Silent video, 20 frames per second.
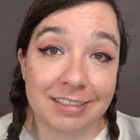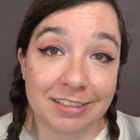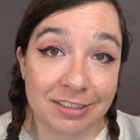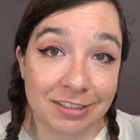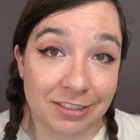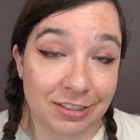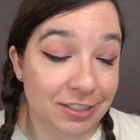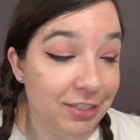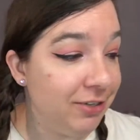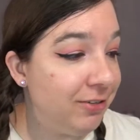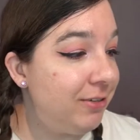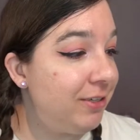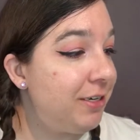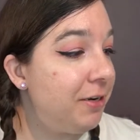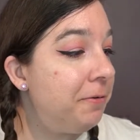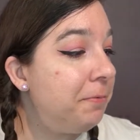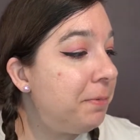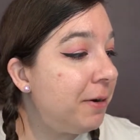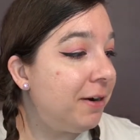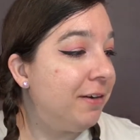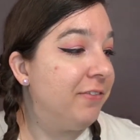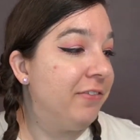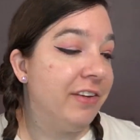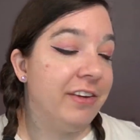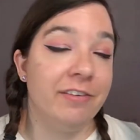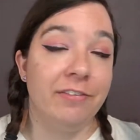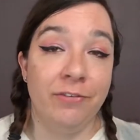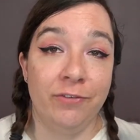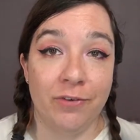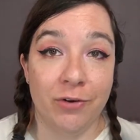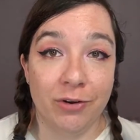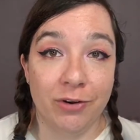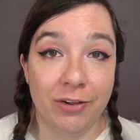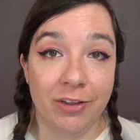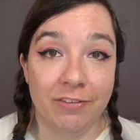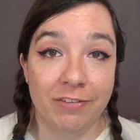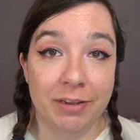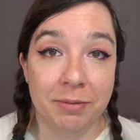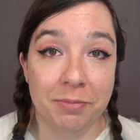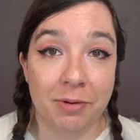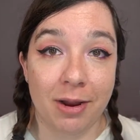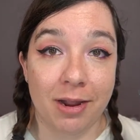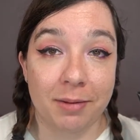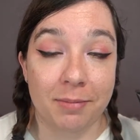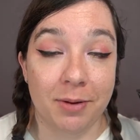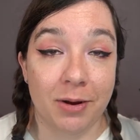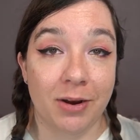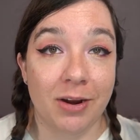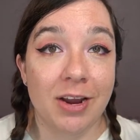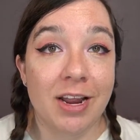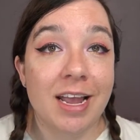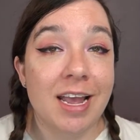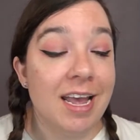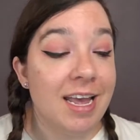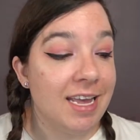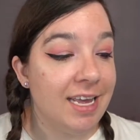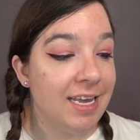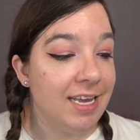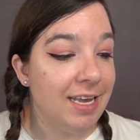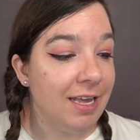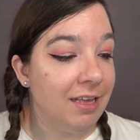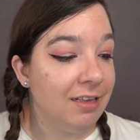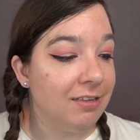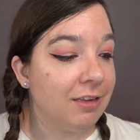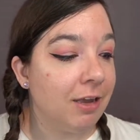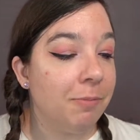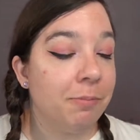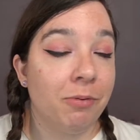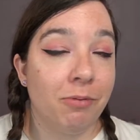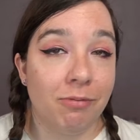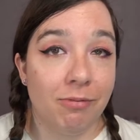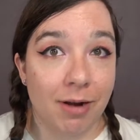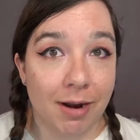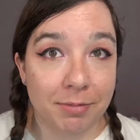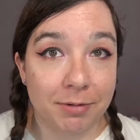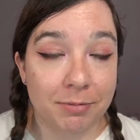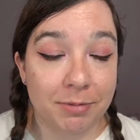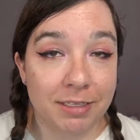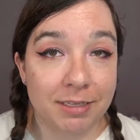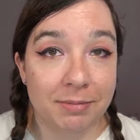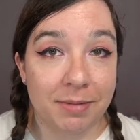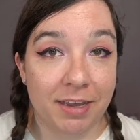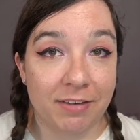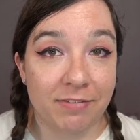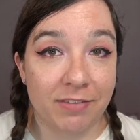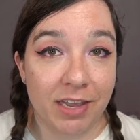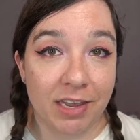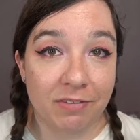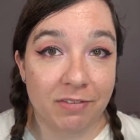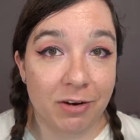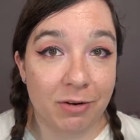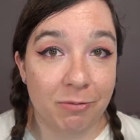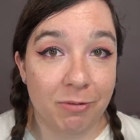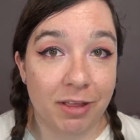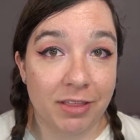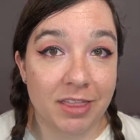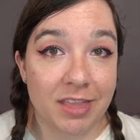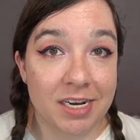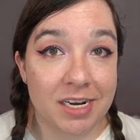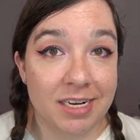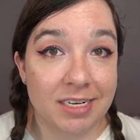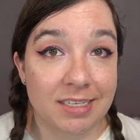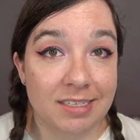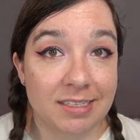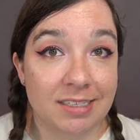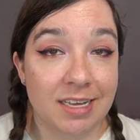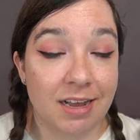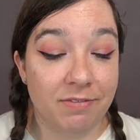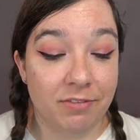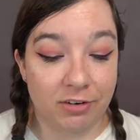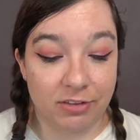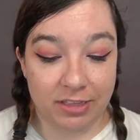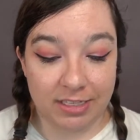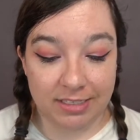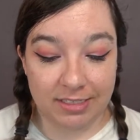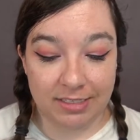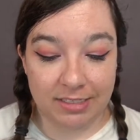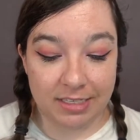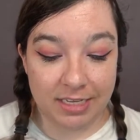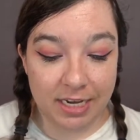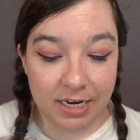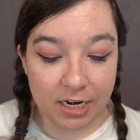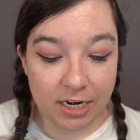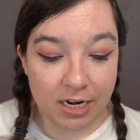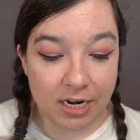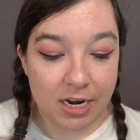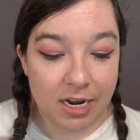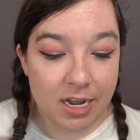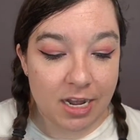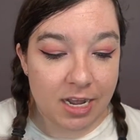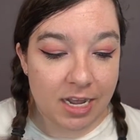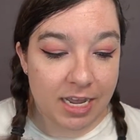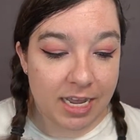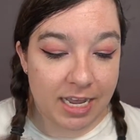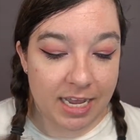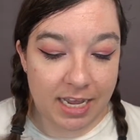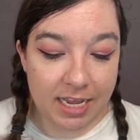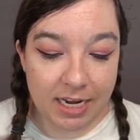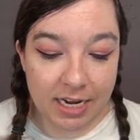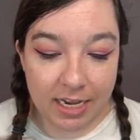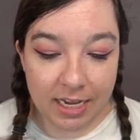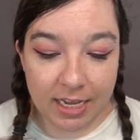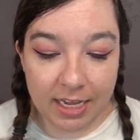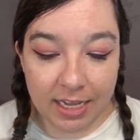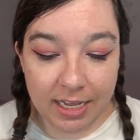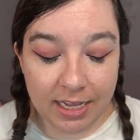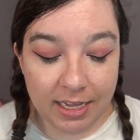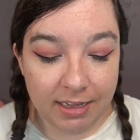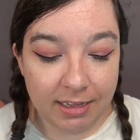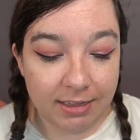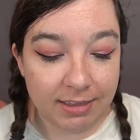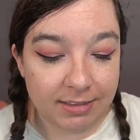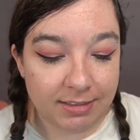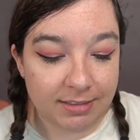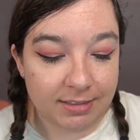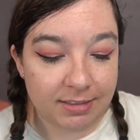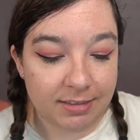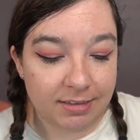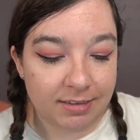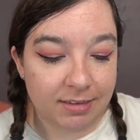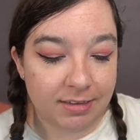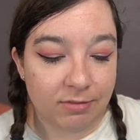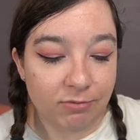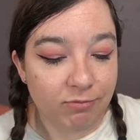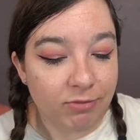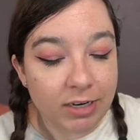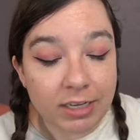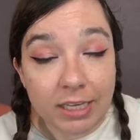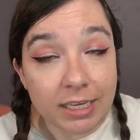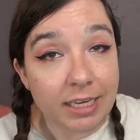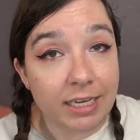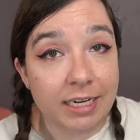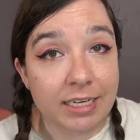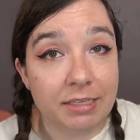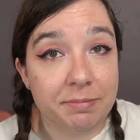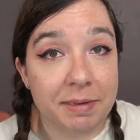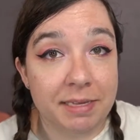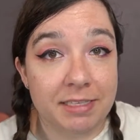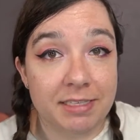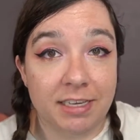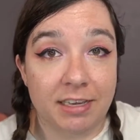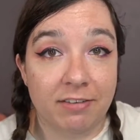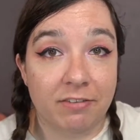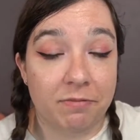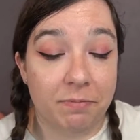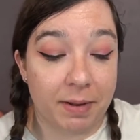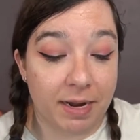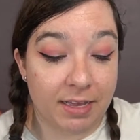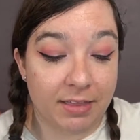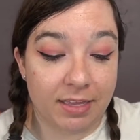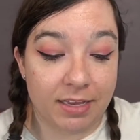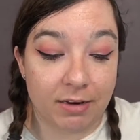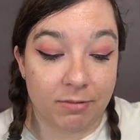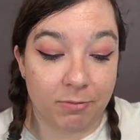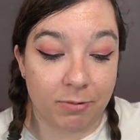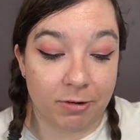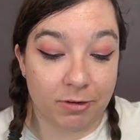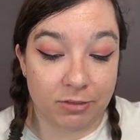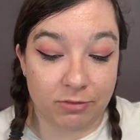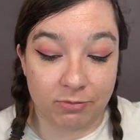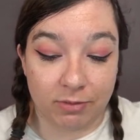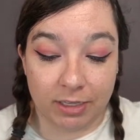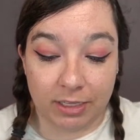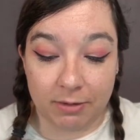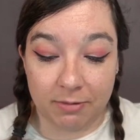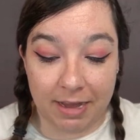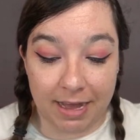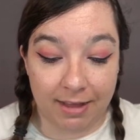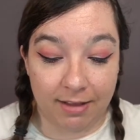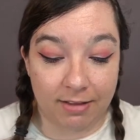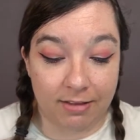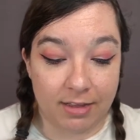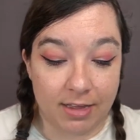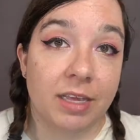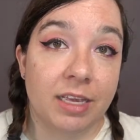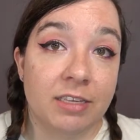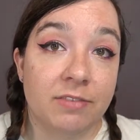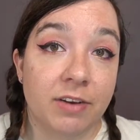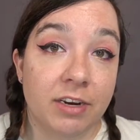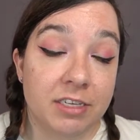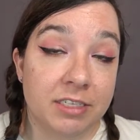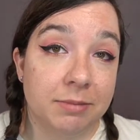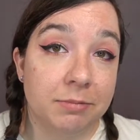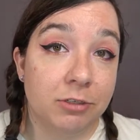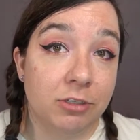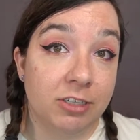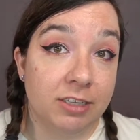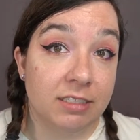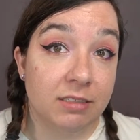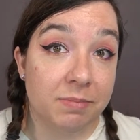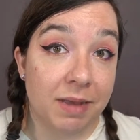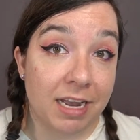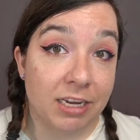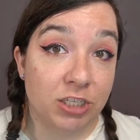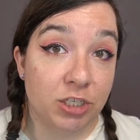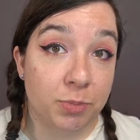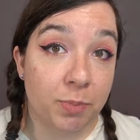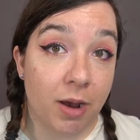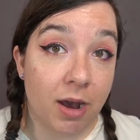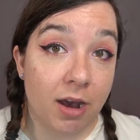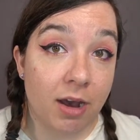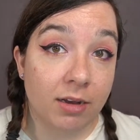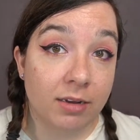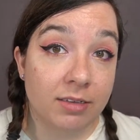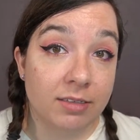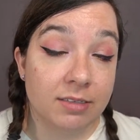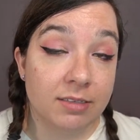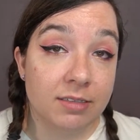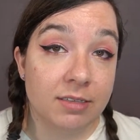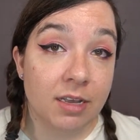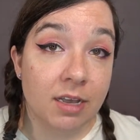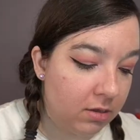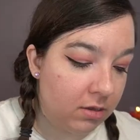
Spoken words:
Studio Perfect Photo Loving Primer is probably my favorite one that I discovered this year. It is really inexpensive, but I think it works really well. It's very similar to Smashbox.